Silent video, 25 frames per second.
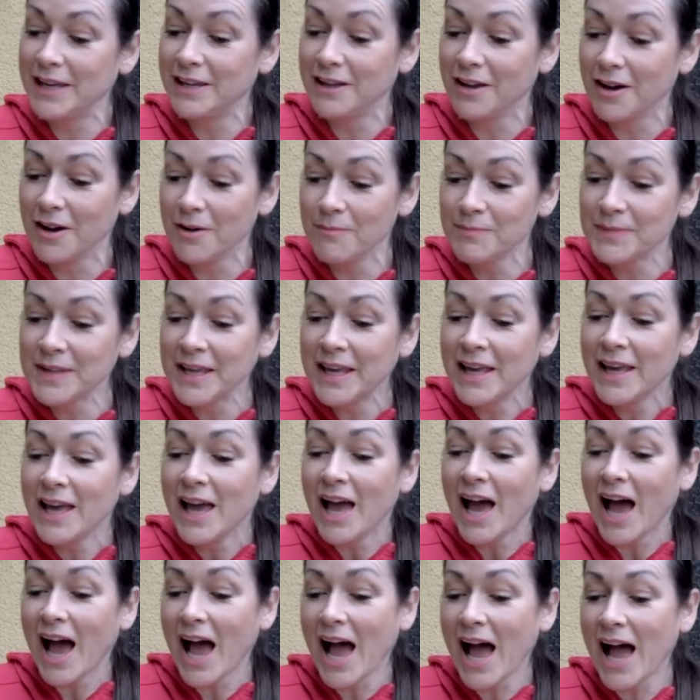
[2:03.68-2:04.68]
here.
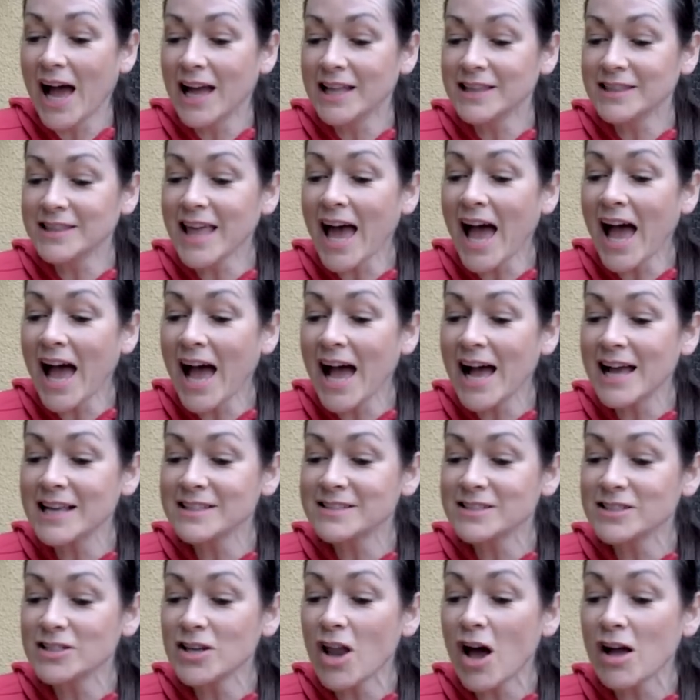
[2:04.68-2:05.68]
And that
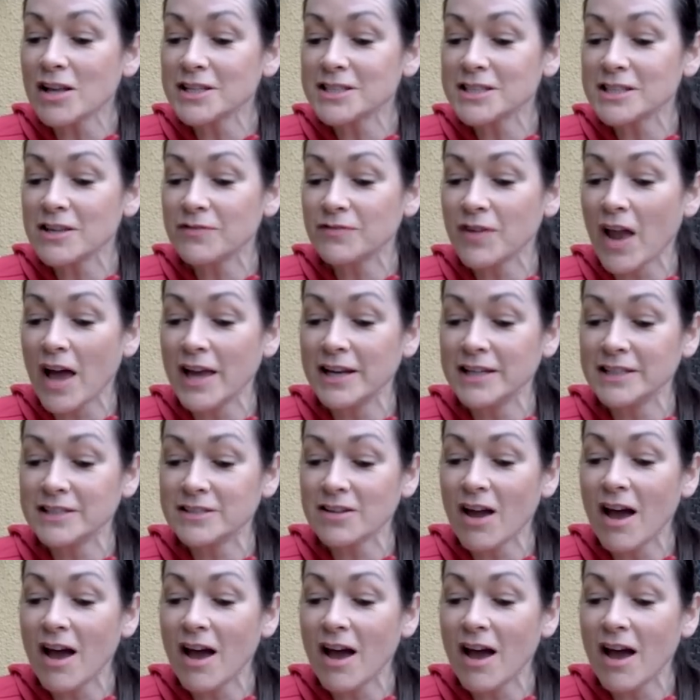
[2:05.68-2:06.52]
has lots of like